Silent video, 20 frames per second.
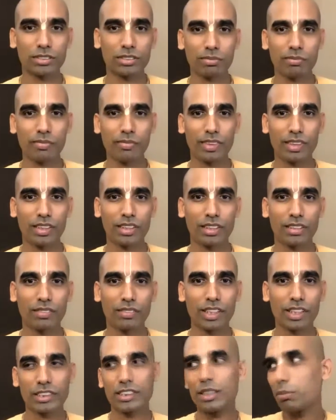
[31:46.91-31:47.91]

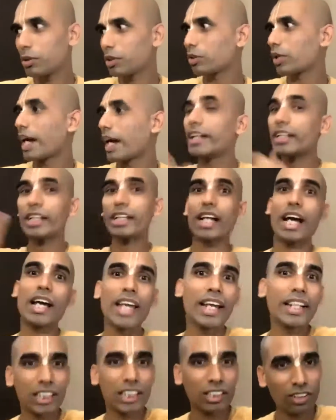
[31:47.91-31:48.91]
For example, to enter
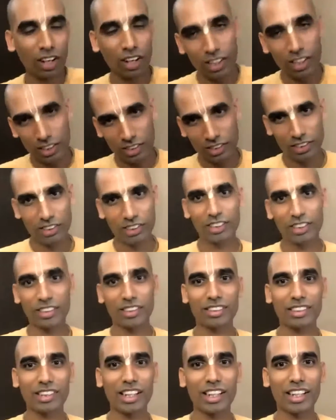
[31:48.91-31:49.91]
IIT college,
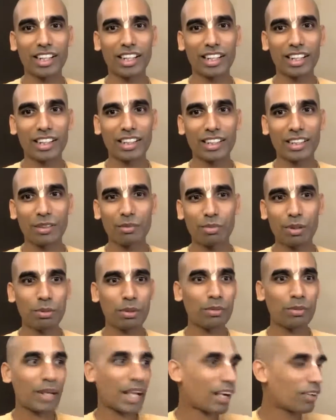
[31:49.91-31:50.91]
okay,
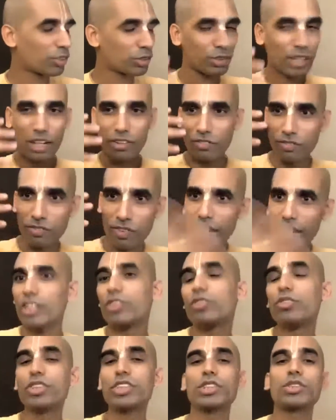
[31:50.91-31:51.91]
people may have to have very
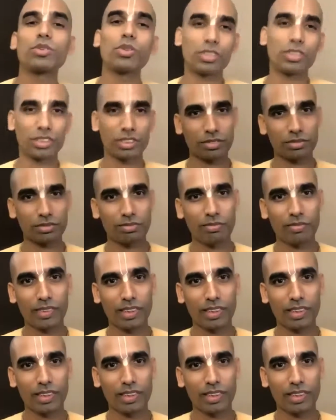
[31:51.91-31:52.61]
good scores.